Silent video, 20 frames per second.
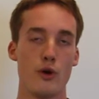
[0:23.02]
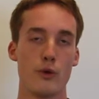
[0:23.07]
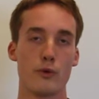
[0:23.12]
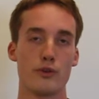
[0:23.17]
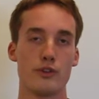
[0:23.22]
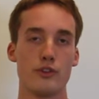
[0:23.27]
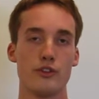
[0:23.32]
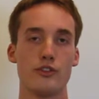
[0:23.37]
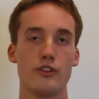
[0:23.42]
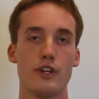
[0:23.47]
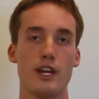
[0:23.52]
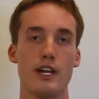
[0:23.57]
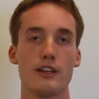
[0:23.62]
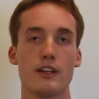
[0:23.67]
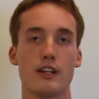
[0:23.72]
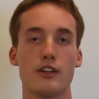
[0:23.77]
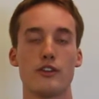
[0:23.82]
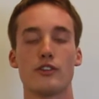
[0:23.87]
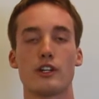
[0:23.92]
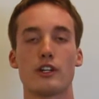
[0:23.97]
we're just saying
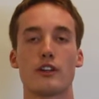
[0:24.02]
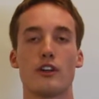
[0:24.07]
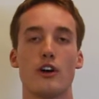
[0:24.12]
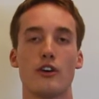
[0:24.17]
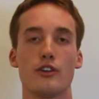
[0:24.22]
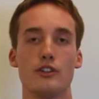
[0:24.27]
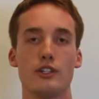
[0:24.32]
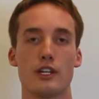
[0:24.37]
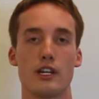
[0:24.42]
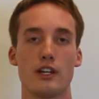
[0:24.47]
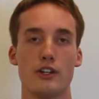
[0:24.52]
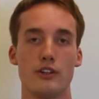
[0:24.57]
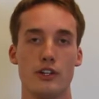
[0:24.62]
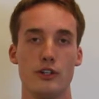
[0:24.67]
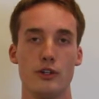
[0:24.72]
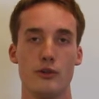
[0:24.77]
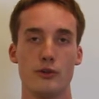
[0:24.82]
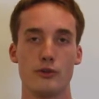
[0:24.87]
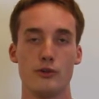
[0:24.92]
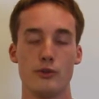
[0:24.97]
that as technology
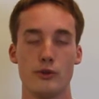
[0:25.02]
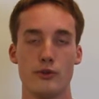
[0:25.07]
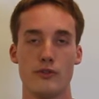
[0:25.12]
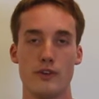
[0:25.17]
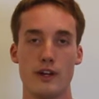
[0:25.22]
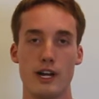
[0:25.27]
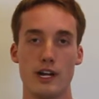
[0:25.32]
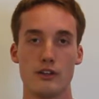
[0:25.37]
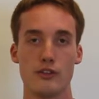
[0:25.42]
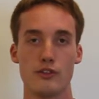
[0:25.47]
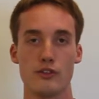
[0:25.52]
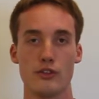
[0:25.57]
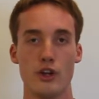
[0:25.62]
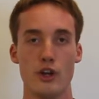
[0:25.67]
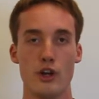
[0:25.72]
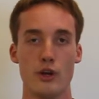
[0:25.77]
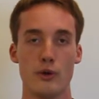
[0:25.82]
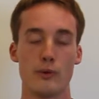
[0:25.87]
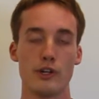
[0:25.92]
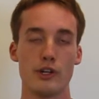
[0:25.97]
continues to advance,
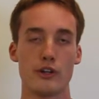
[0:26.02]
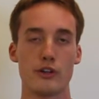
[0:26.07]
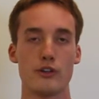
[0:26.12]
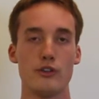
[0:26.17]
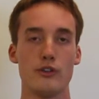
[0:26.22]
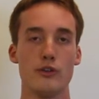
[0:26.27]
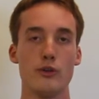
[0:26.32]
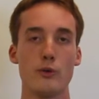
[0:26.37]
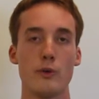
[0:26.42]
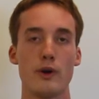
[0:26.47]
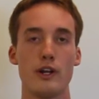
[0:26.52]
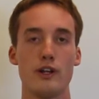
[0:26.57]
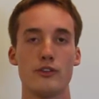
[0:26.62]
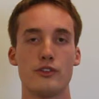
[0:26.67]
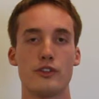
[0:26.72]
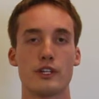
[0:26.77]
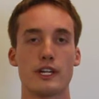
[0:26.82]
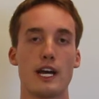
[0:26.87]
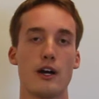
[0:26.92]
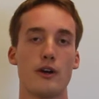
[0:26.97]
we learn new ways
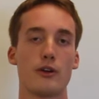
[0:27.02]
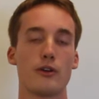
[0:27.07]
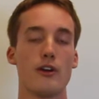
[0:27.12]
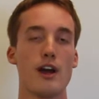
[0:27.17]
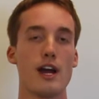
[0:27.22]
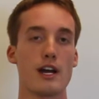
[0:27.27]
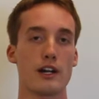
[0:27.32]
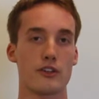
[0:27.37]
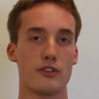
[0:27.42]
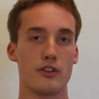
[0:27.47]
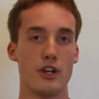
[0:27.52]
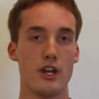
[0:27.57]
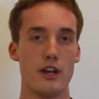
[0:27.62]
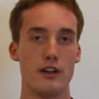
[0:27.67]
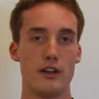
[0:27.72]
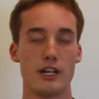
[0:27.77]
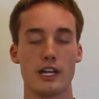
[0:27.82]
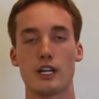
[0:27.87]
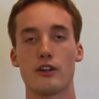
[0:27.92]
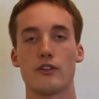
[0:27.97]
to counteract
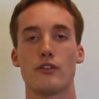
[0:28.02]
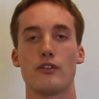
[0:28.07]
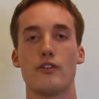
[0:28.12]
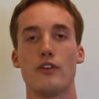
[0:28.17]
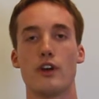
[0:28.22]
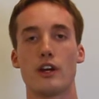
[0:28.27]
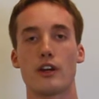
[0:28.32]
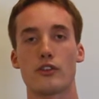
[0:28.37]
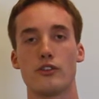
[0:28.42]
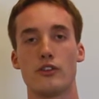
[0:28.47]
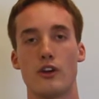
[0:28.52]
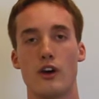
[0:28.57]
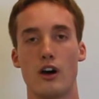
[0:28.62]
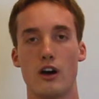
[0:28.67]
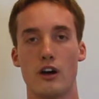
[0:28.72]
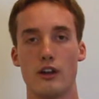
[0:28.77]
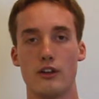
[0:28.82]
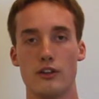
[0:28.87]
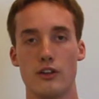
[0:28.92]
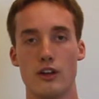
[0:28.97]
negative effects
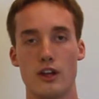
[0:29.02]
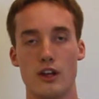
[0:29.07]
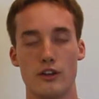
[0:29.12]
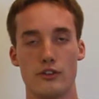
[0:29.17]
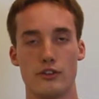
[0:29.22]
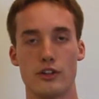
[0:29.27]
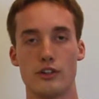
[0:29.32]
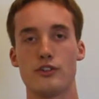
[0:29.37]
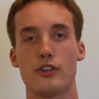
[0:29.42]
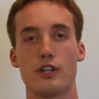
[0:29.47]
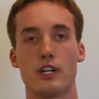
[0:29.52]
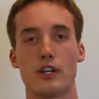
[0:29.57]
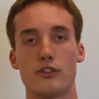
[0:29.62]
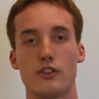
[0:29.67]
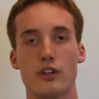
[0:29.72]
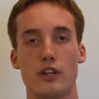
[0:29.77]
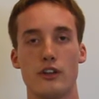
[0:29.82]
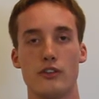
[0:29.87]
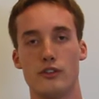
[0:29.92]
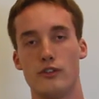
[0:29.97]
on such
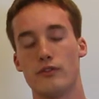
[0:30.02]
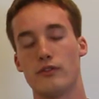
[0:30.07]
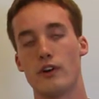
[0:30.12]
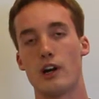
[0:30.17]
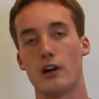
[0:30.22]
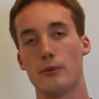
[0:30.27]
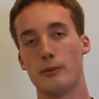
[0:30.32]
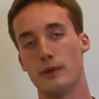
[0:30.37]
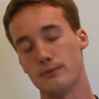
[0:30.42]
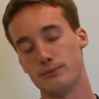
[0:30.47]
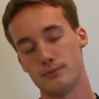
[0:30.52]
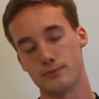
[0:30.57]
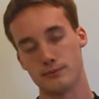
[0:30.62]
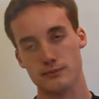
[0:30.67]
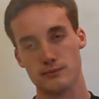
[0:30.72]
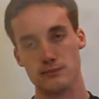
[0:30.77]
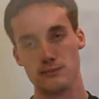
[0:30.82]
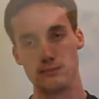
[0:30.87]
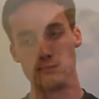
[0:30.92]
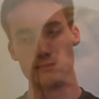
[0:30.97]
things as environment.
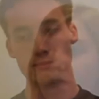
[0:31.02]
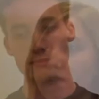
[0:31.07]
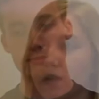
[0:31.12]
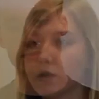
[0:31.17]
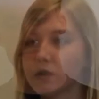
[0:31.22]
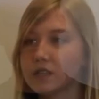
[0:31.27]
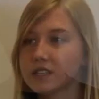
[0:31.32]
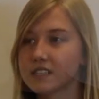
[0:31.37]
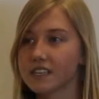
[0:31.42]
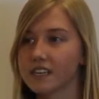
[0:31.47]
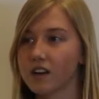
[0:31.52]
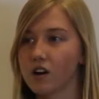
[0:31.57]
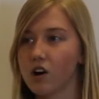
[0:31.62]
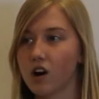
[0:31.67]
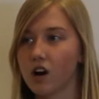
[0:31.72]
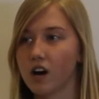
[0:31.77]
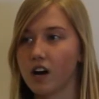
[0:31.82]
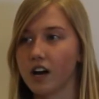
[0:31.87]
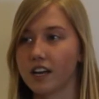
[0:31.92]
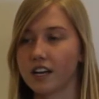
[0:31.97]
We will be focusing
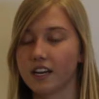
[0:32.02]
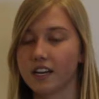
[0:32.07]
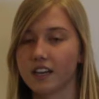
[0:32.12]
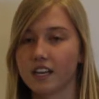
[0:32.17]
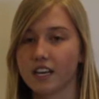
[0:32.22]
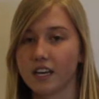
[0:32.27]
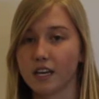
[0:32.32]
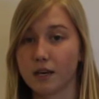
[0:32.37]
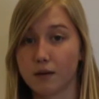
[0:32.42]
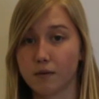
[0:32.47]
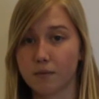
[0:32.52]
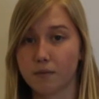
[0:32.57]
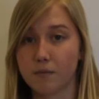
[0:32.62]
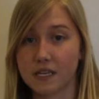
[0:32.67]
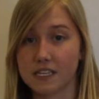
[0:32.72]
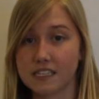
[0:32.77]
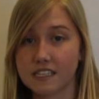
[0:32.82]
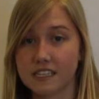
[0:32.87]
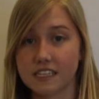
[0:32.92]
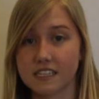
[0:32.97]
on the
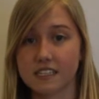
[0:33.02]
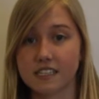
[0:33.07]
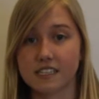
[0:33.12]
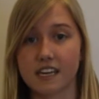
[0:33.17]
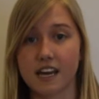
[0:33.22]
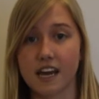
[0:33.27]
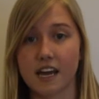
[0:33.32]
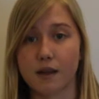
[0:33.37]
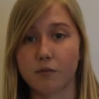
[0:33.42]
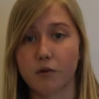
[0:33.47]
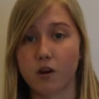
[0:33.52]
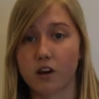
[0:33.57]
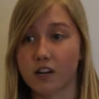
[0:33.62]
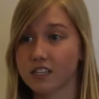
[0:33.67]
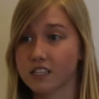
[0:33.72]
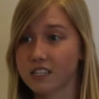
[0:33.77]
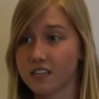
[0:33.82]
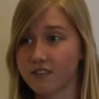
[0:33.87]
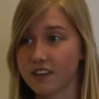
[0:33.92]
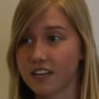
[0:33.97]
business and
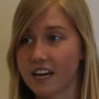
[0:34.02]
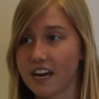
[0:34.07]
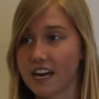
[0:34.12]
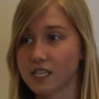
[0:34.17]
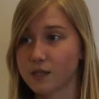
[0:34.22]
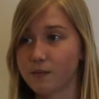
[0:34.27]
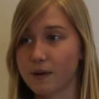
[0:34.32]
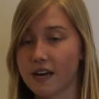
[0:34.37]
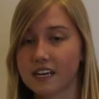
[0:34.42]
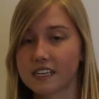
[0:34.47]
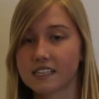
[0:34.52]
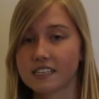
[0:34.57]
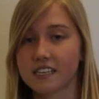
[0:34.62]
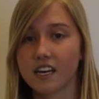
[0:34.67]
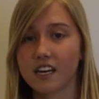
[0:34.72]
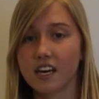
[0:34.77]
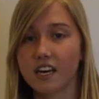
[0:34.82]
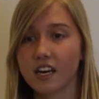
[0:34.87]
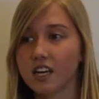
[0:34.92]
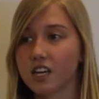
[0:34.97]
productivity aspect
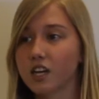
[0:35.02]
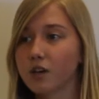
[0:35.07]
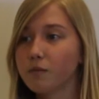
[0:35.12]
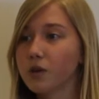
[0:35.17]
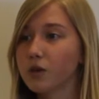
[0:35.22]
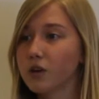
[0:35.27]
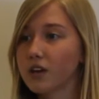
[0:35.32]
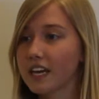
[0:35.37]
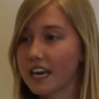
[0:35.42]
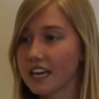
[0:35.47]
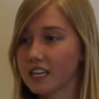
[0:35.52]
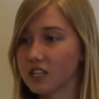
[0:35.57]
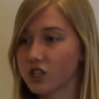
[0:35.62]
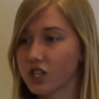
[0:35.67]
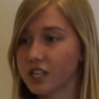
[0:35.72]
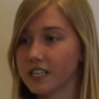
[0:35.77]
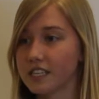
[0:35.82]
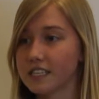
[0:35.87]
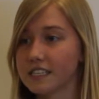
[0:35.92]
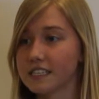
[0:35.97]

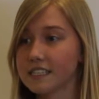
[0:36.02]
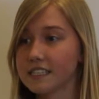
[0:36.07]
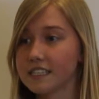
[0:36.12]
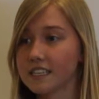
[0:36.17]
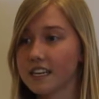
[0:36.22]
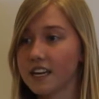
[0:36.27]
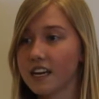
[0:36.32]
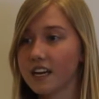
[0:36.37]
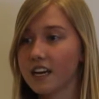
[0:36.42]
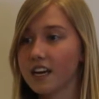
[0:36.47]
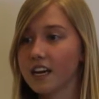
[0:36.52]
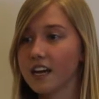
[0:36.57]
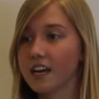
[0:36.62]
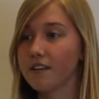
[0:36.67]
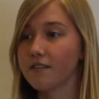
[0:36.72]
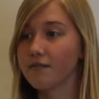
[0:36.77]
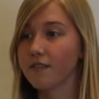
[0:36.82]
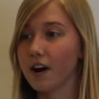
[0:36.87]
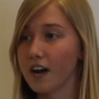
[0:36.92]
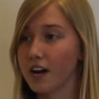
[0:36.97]
communications,
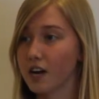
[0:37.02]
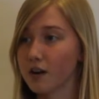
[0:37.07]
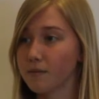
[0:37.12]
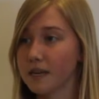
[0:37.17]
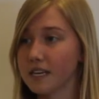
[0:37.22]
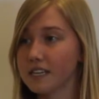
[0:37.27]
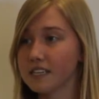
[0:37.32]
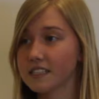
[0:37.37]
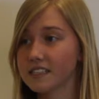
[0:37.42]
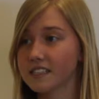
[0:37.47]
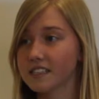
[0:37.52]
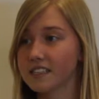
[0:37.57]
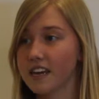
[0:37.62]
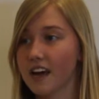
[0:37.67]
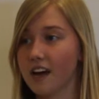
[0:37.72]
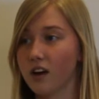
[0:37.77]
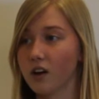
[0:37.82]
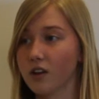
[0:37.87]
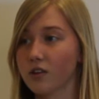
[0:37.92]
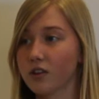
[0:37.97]
environment,
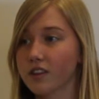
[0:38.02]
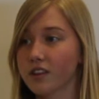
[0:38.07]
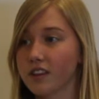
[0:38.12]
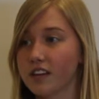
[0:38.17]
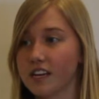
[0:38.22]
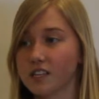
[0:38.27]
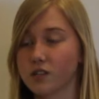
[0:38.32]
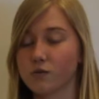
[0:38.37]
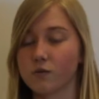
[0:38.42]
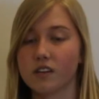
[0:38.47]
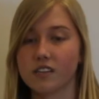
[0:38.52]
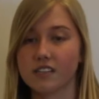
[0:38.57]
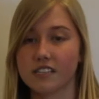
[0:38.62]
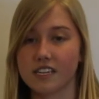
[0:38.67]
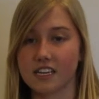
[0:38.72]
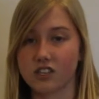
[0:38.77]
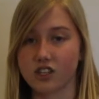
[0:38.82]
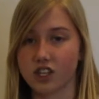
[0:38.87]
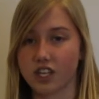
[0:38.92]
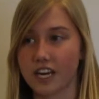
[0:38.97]
health, as well as
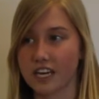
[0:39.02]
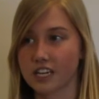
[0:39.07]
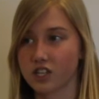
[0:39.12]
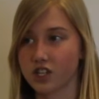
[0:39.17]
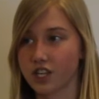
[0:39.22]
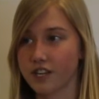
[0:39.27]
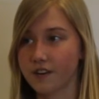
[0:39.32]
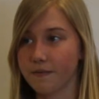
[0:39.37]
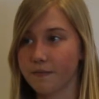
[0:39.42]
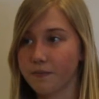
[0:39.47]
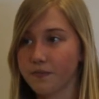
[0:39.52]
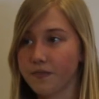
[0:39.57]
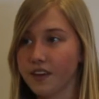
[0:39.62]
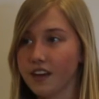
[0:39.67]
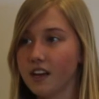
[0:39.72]
education.